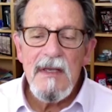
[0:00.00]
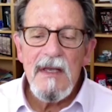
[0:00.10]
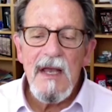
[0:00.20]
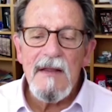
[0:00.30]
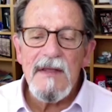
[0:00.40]

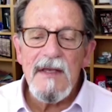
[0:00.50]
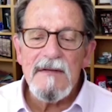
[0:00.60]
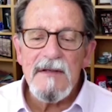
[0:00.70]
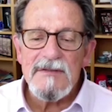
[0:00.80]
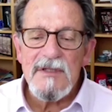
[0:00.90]
And
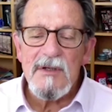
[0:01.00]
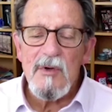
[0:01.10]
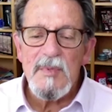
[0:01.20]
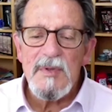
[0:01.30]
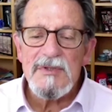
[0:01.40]
then there's a
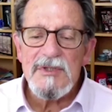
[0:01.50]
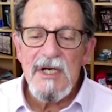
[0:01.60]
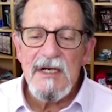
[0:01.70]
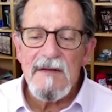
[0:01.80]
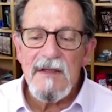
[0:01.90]
group in
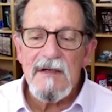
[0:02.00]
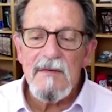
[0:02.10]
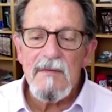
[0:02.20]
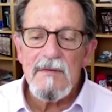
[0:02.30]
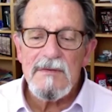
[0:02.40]
China that
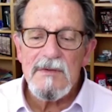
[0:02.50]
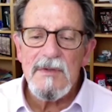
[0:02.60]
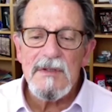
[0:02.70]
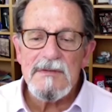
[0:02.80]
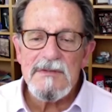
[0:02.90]
are
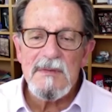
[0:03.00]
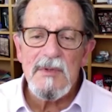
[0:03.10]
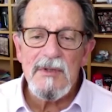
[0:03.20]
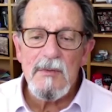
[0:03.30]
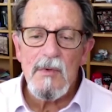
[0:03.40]
doing
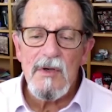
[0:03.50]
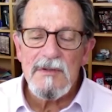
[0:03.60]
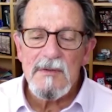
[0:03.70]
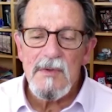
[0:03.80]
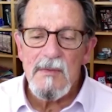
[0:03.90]
similar
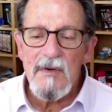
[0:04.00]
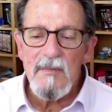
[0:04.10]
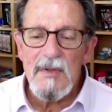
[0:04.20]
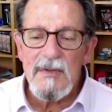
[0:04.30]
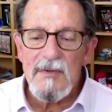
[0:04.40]
work to what
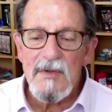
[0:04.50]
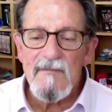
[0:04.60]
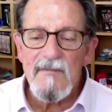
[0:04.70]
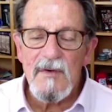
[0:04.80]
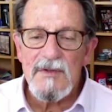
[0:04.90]
we've been doing,
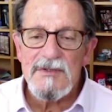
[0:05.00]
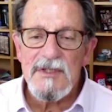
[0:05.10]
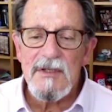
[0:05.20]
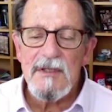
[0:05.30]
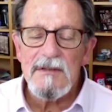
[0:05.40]

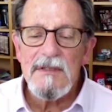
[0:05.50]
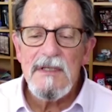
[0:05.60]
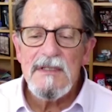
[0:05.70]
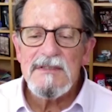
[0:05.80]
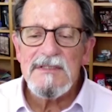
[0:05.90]
focusing on
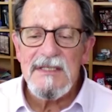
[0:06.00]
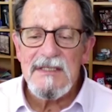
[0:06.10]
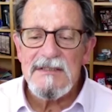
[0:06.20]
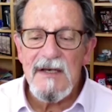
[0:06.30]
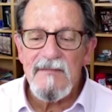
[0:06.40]

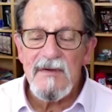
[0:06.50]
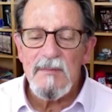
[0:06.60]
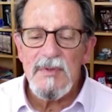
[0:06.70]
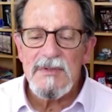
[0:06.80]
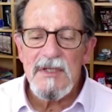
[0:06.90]
CD7
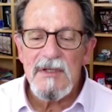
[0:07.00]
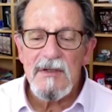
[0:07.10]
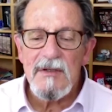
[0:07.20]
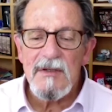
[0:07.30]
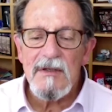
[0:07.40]
in
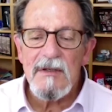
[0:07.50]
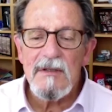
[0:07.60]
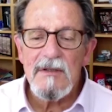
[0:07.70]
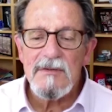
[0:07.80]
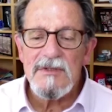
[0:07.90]
particular,
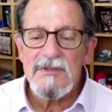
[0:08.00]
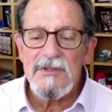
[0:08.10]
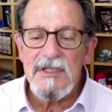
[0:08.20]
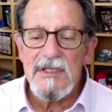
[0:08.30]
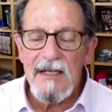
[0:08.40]
using
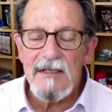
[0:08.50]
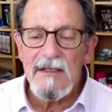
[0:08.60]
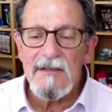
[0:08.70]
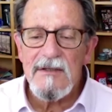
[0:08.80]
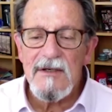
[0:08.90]

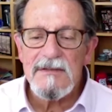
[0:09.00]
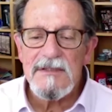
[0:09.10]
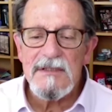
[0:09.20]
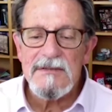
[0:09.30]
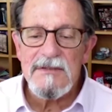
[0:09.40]
gene-edited CAR Ts.